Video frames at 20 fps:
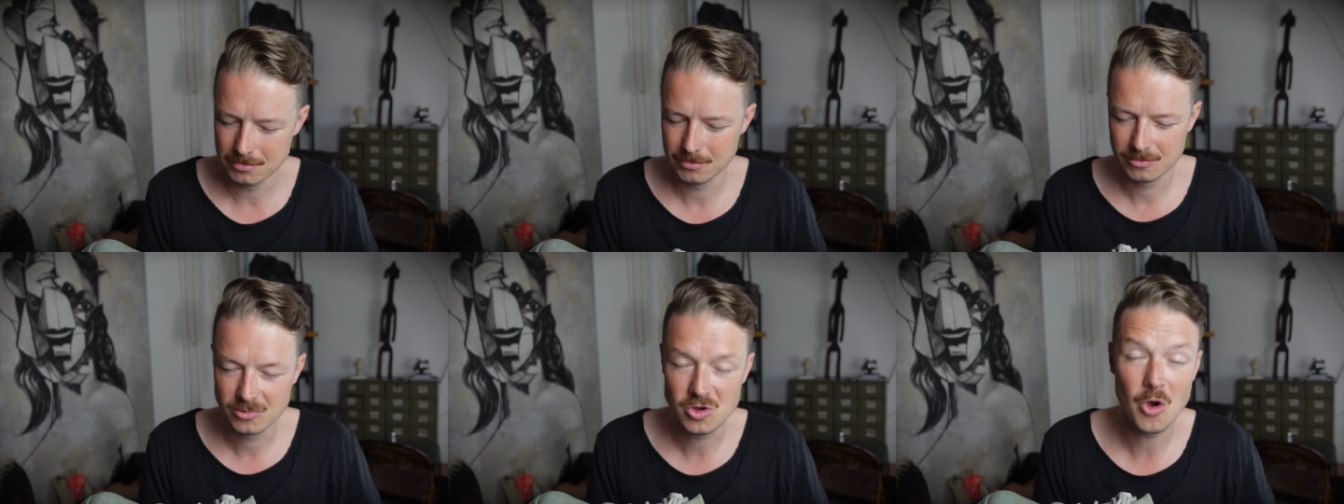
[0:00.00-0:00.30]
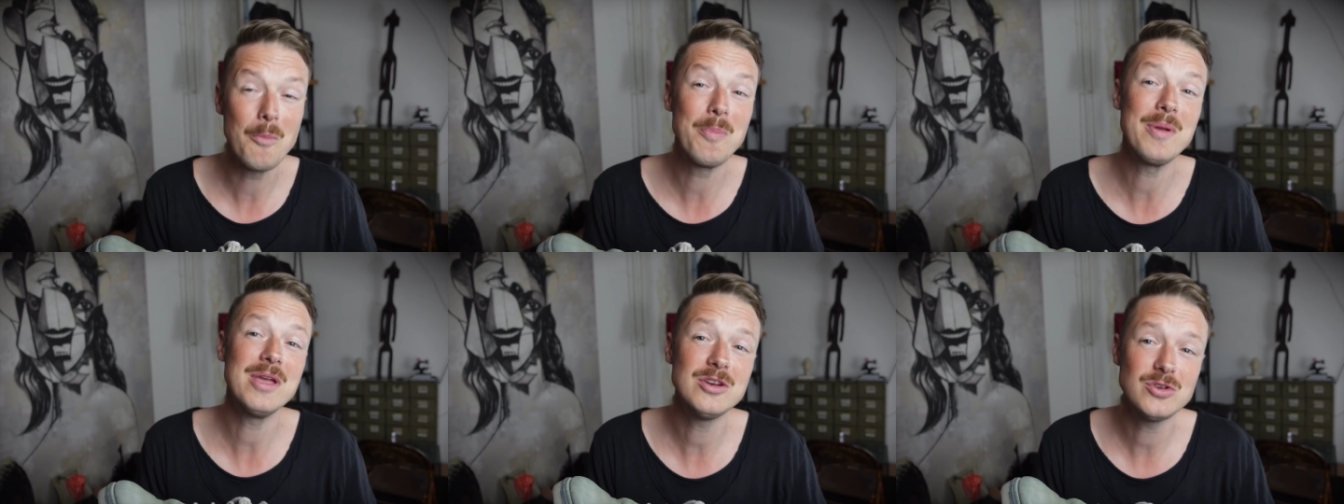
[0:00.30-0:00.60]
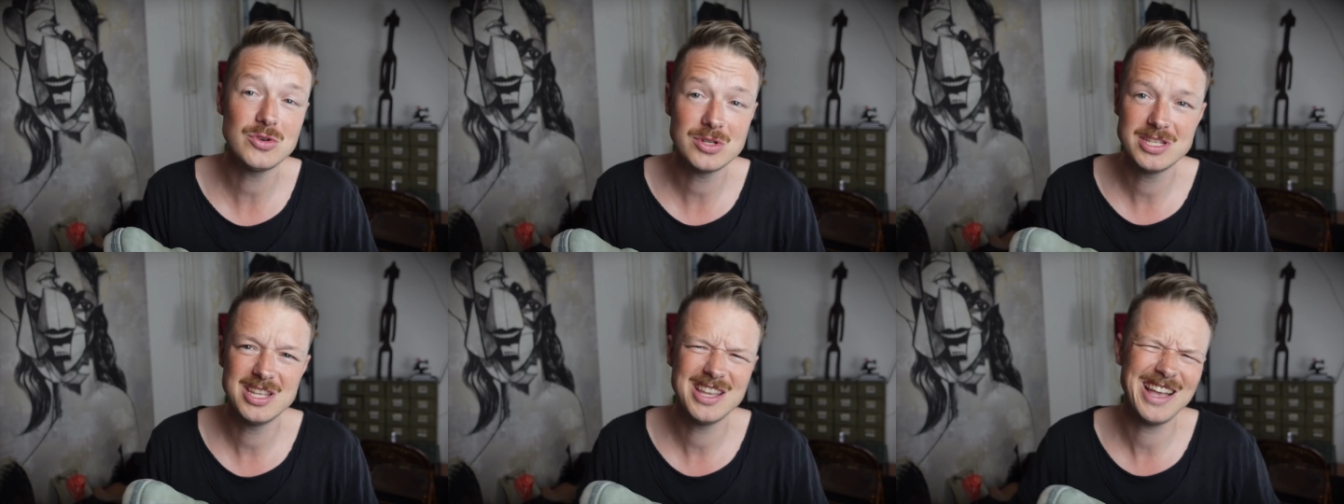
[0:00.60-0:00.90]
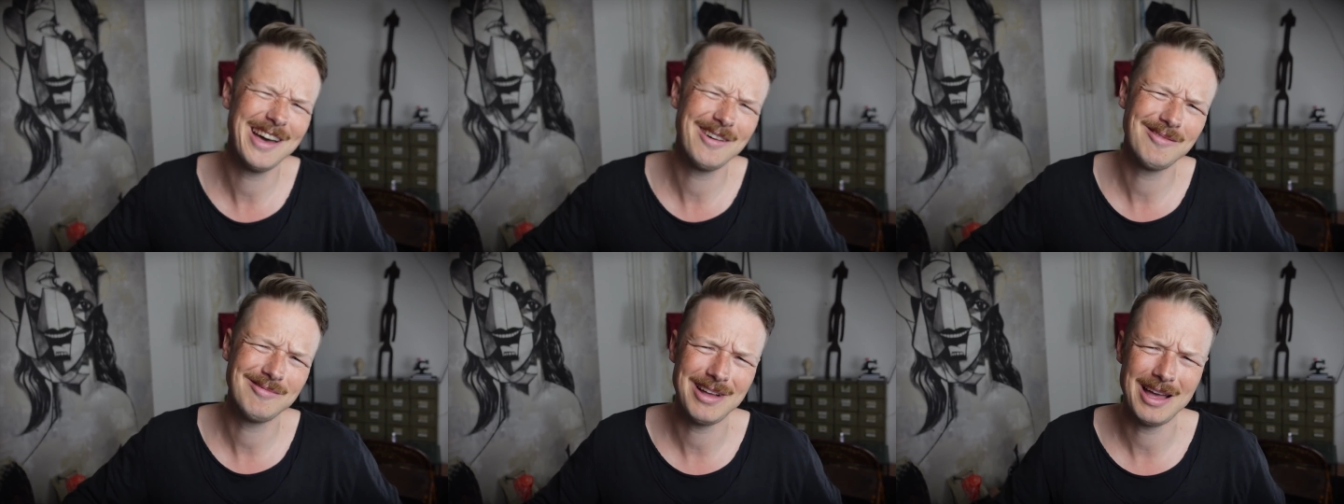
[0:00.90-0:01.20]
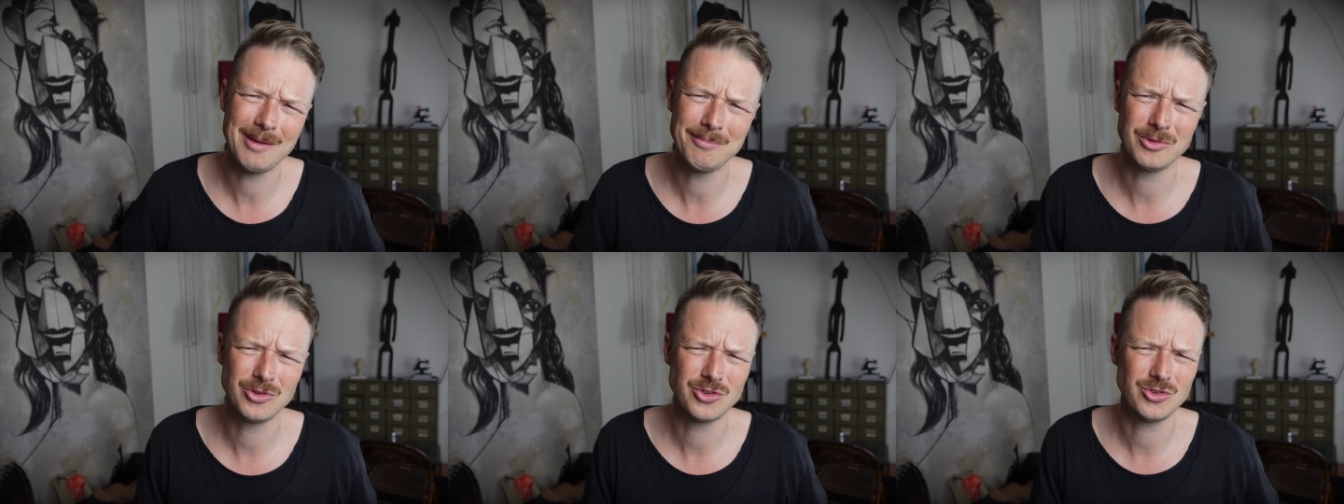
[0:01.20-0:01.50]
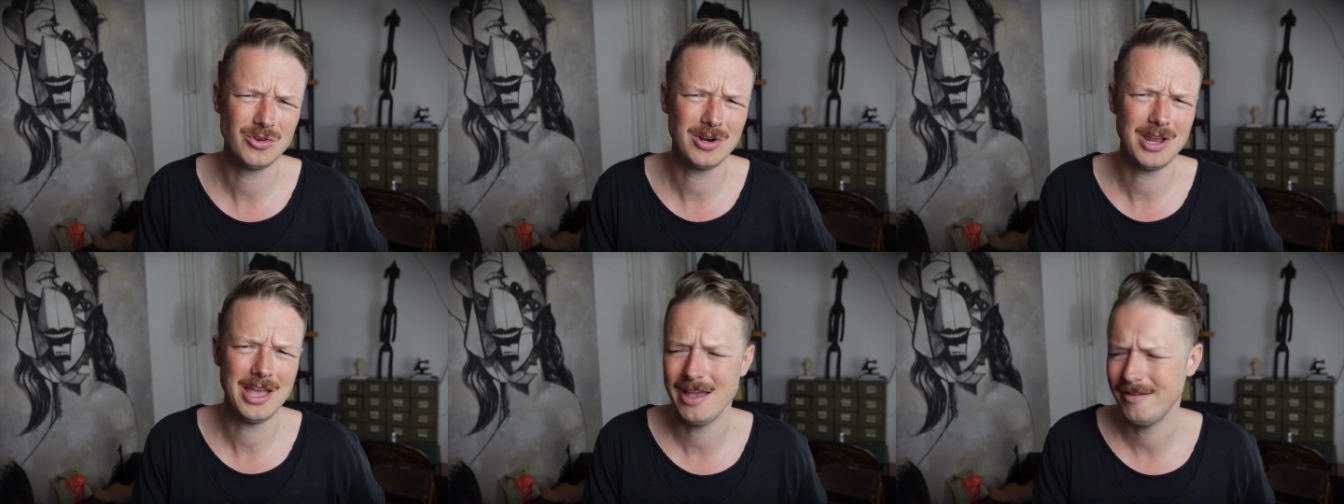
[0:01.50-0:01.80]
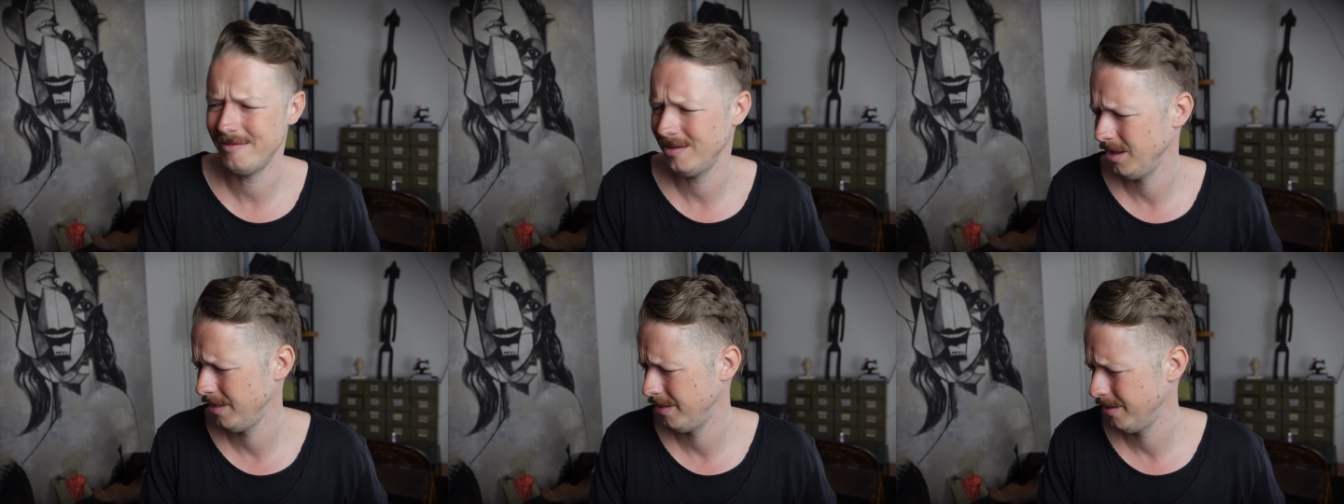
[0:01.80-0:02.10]
Could be interesting. I'm not sure I
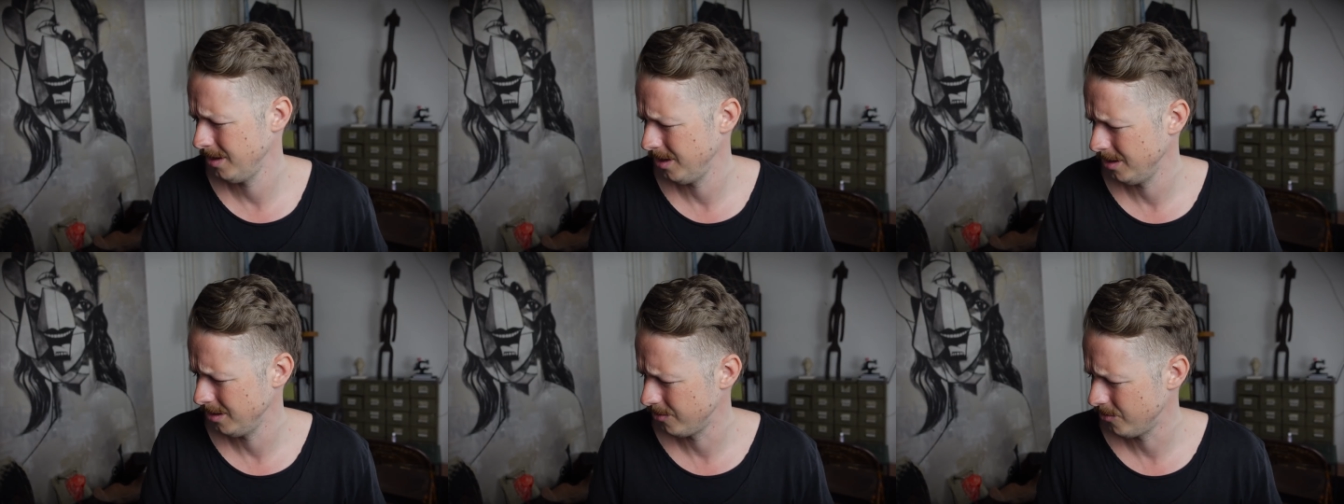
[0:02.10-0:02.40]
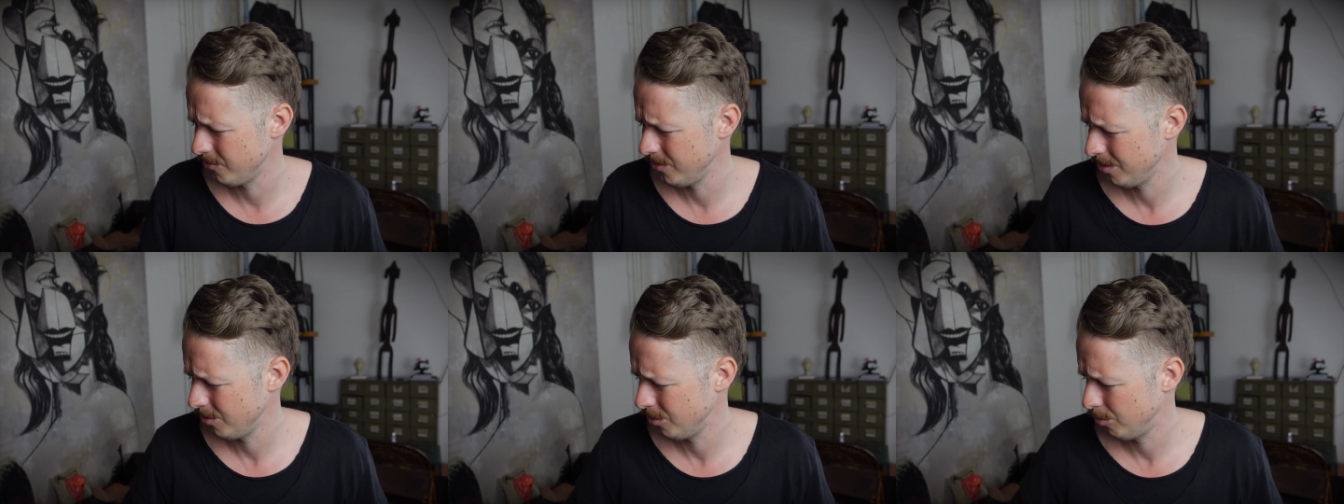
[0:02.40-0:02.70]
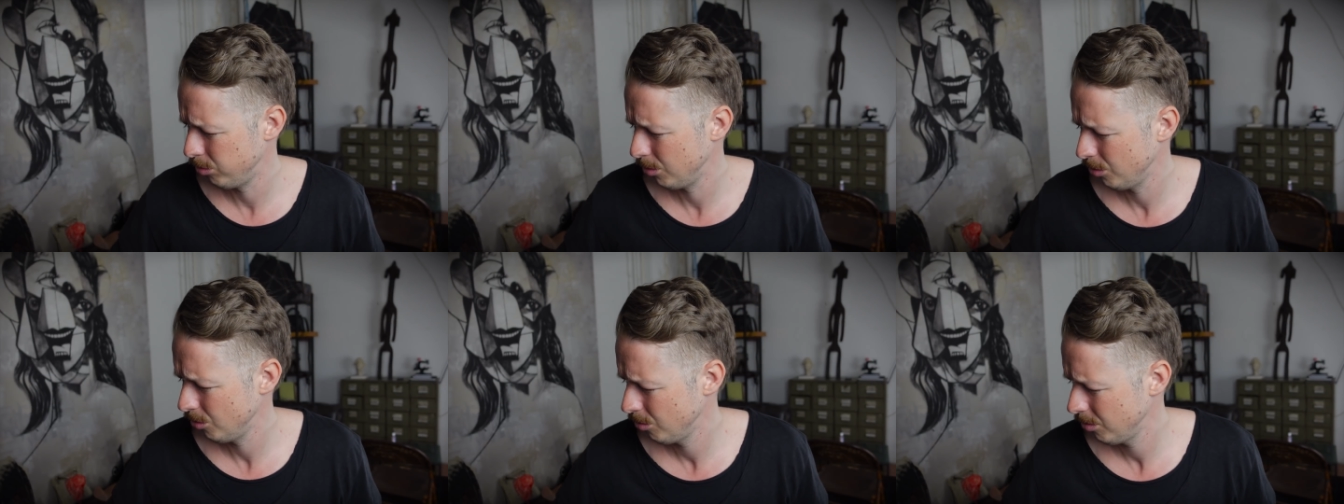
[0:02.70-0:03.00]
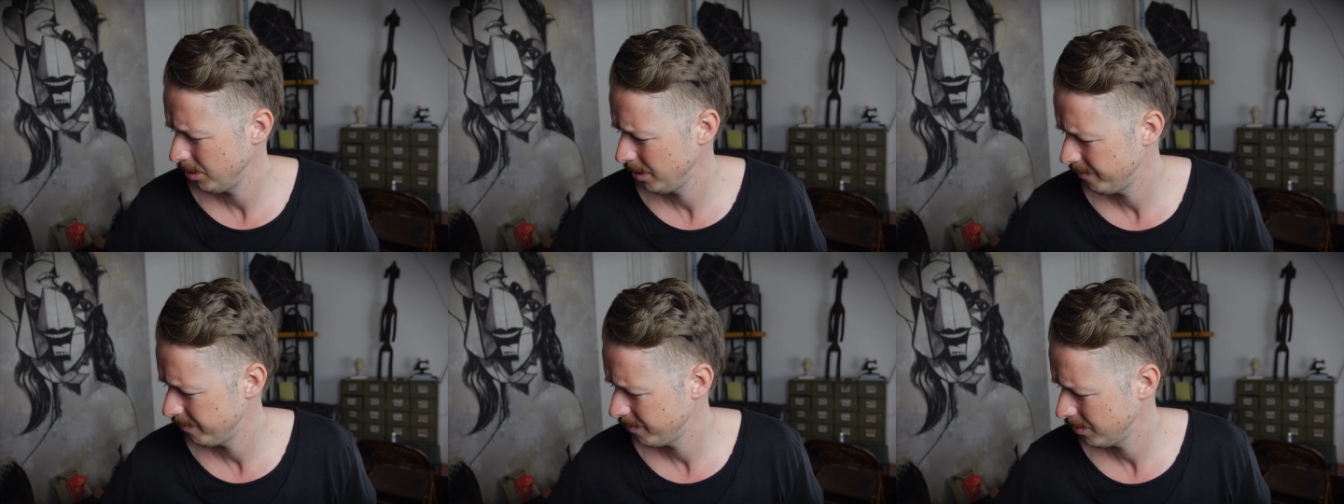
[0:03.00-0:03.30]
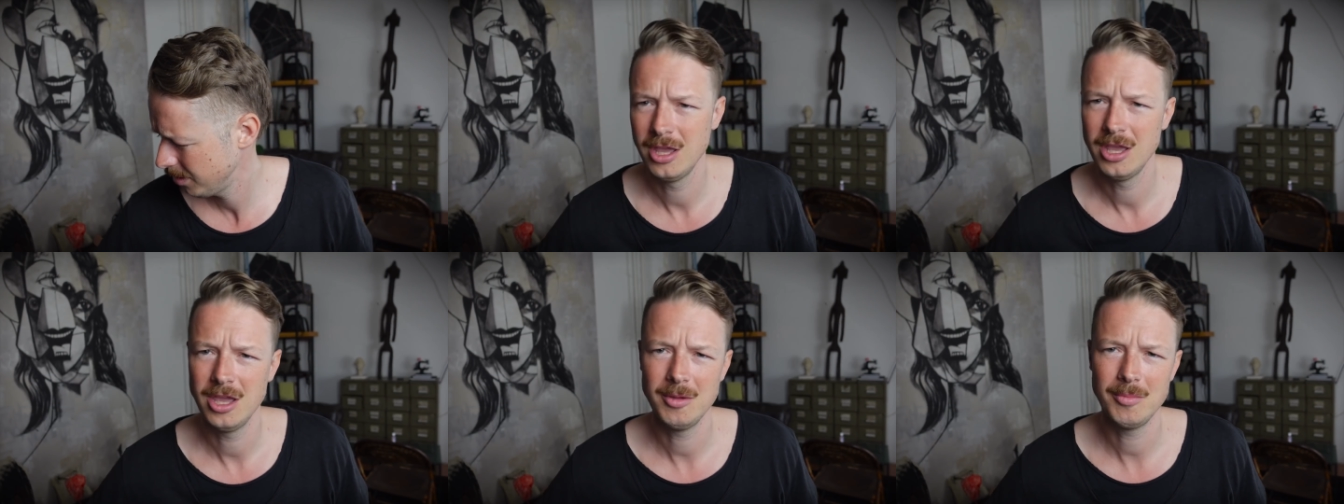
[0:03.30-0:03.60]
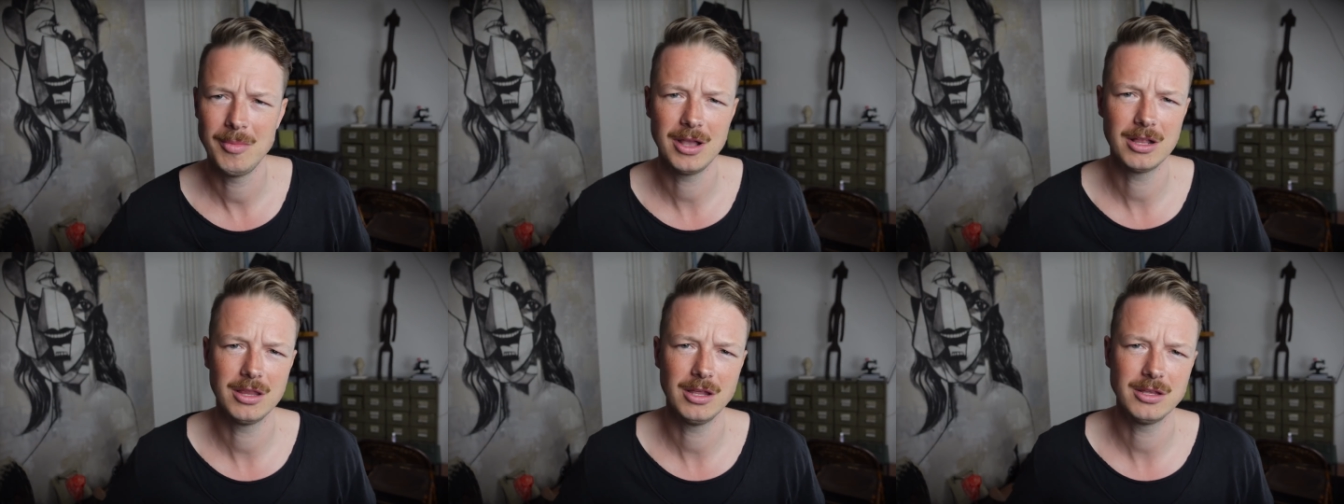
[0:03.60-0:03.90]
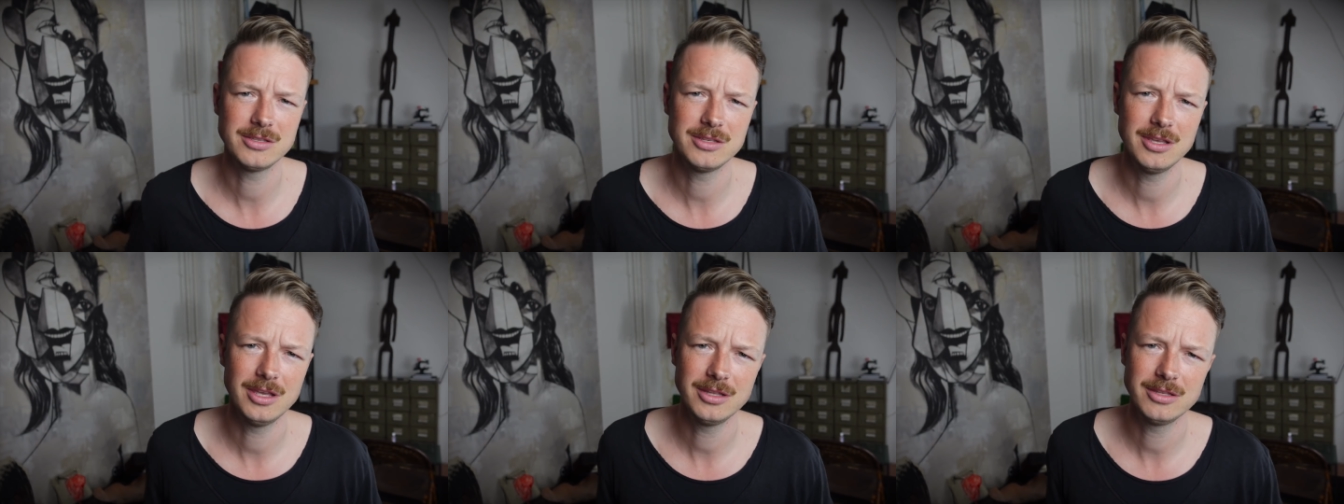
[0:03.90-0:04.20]
have anything in green or blue even in my
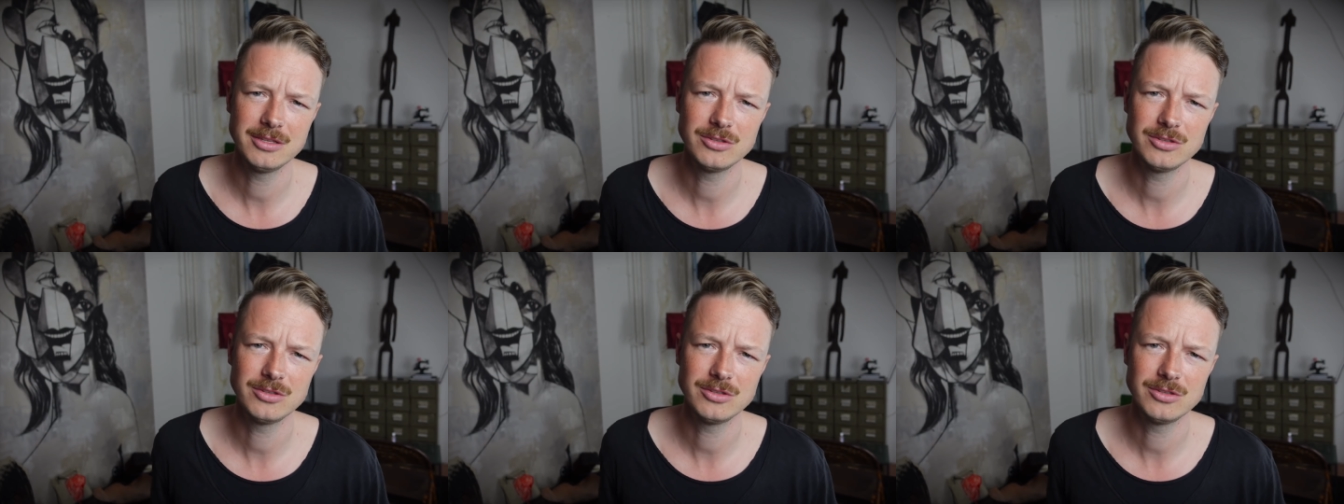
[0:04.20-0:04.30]
closet,